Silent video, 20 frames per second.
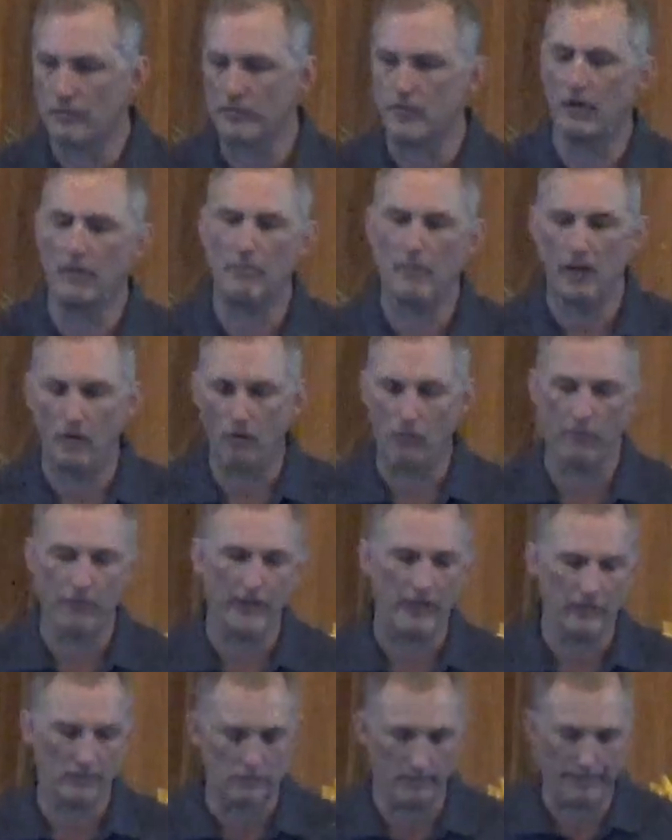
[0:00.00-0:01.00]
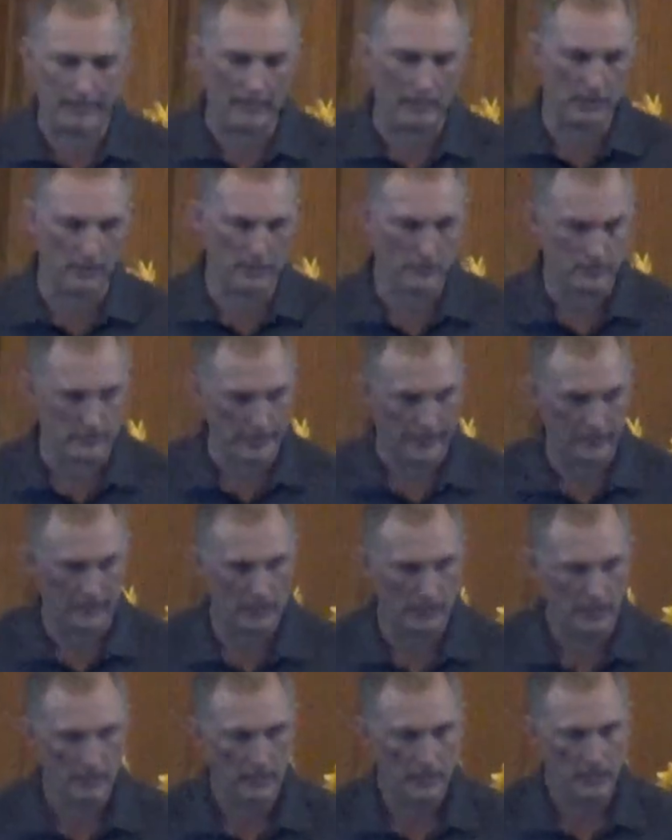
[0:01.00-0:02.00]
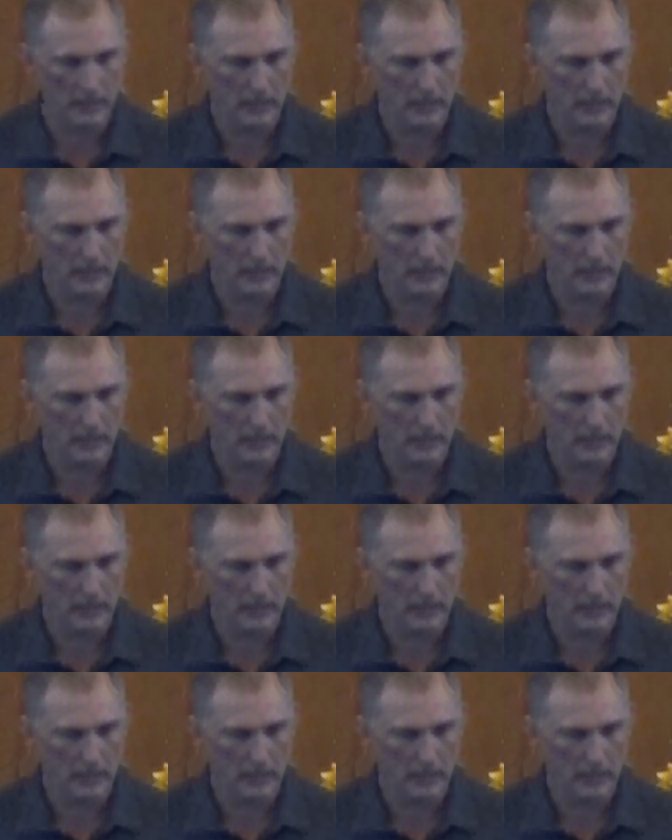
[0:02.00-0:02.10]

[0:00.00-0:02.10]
and I was talking, my whole thing is about listening.